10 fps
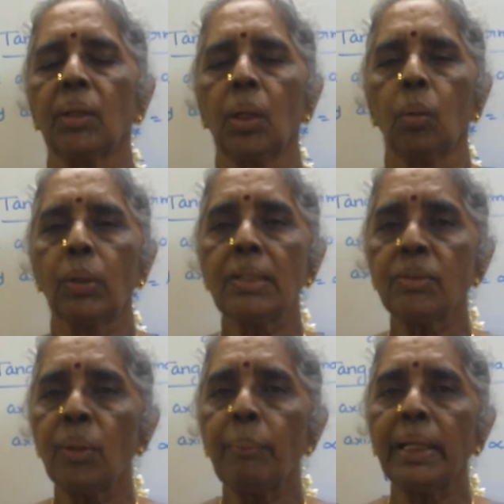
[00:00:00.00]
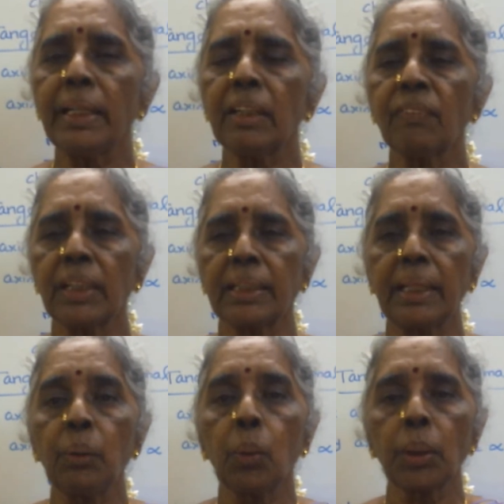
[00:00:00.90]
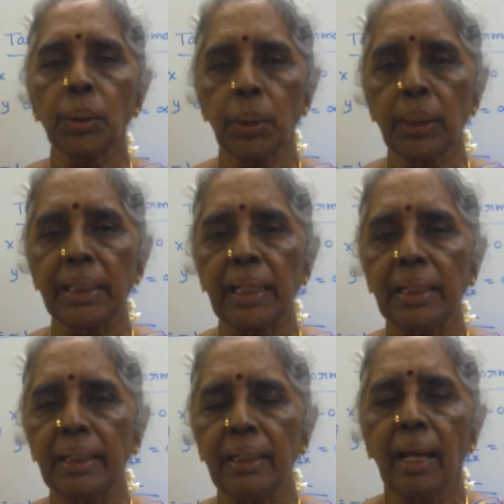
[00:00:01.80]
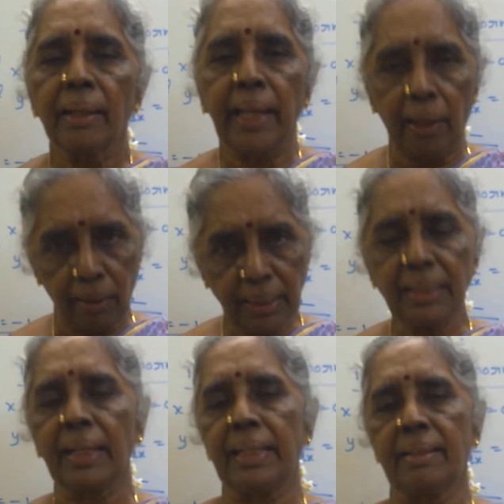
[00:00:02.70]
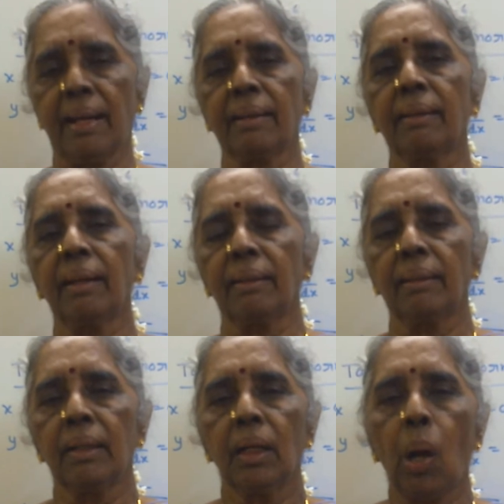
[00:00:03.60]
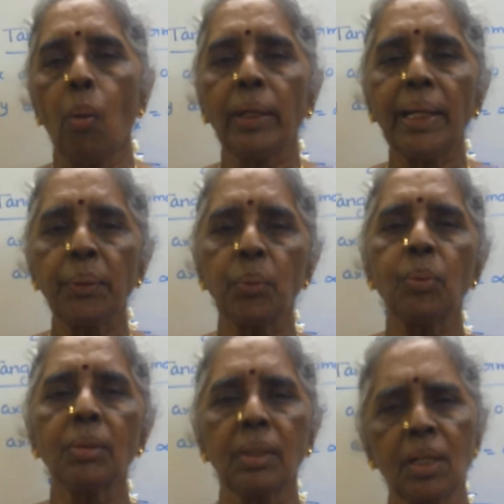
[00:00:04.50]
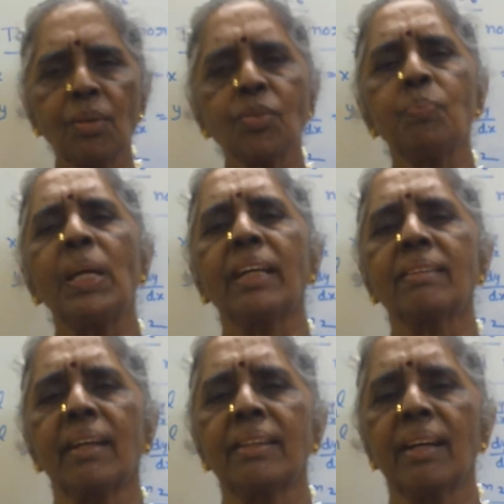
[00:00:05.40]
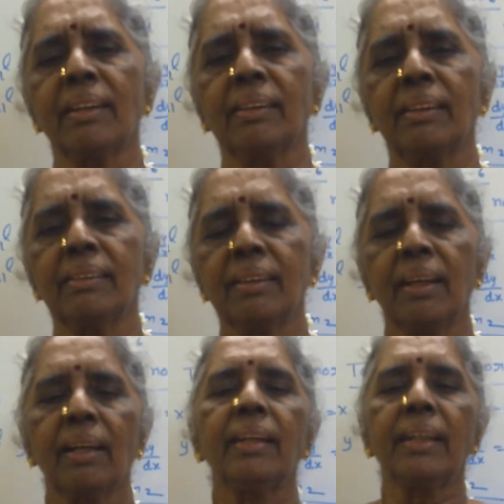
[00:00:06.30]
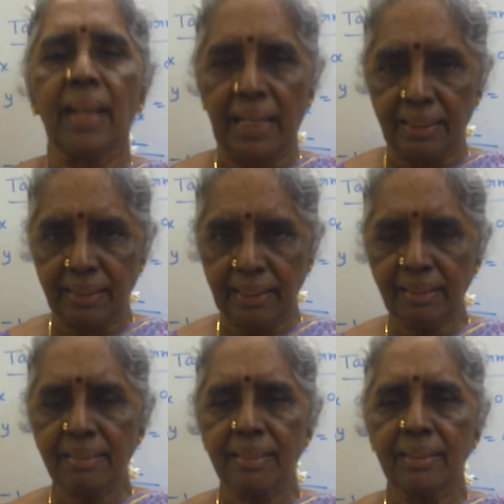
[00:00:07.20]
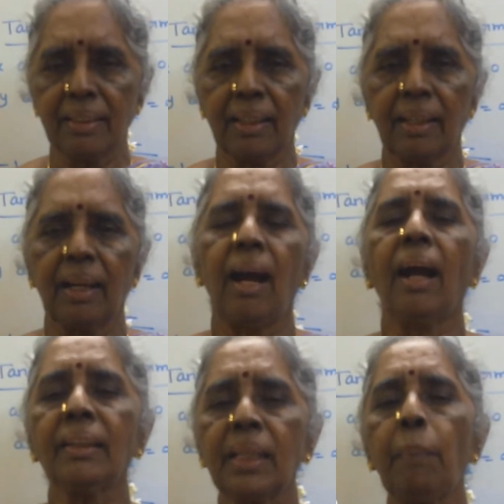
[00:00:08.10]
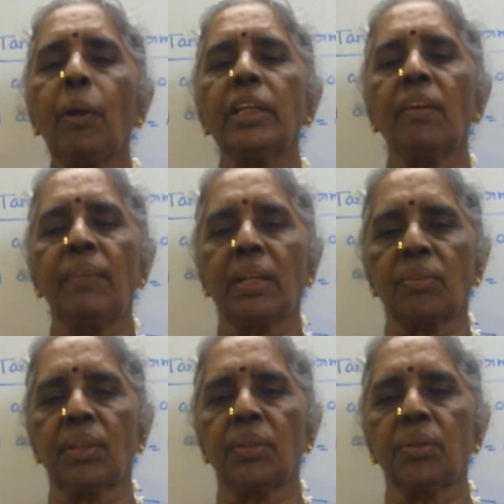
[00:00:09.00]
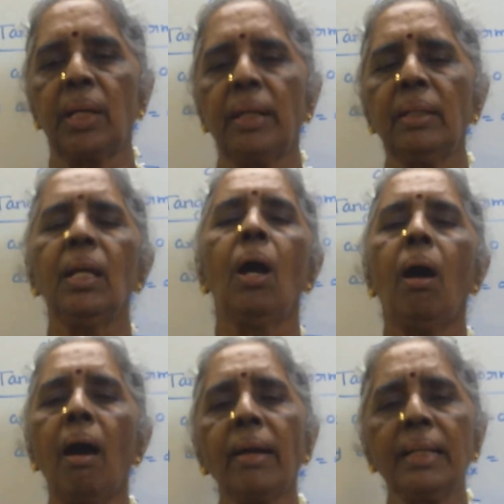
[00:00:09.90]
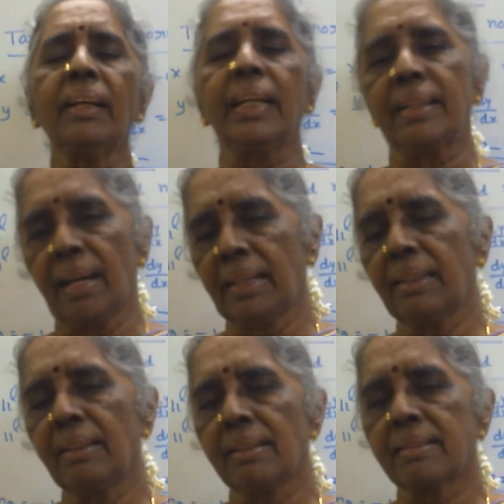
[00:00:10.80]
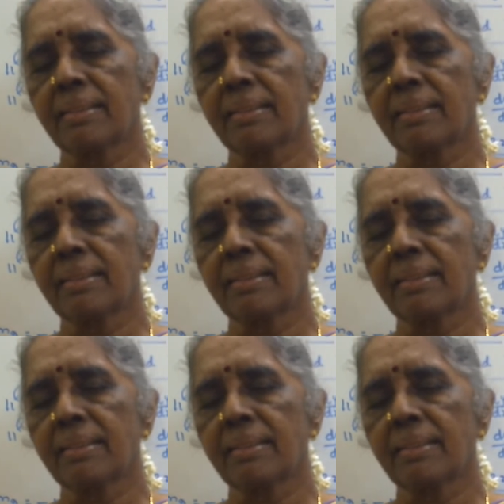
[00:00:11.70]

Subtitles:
What is the meaning of cutting orthogonally? They are a triangle. How can two curves be a triangle? The tangents at the point of intersection are at right angles.